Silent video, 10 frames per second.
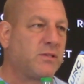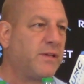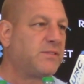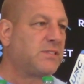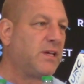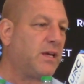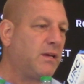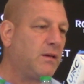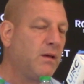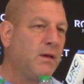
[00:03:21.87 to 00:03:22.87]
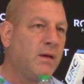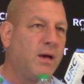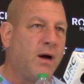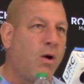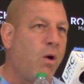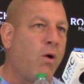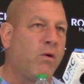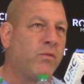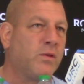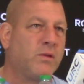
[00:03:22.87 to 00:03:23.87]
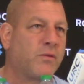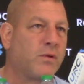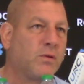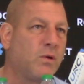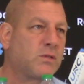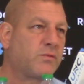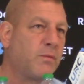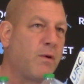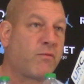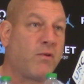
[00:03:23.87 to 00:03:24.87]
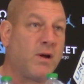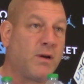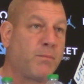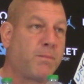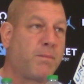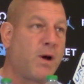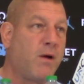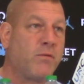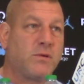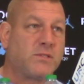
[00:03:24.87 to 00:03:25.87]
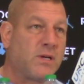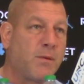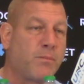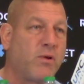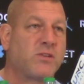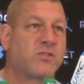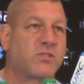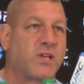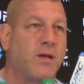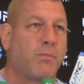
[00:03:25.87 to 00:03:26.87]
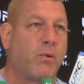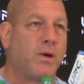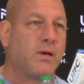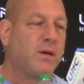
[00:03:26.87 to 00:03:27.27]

They've seen all the different looks from a front coverage and a pressure standpoint.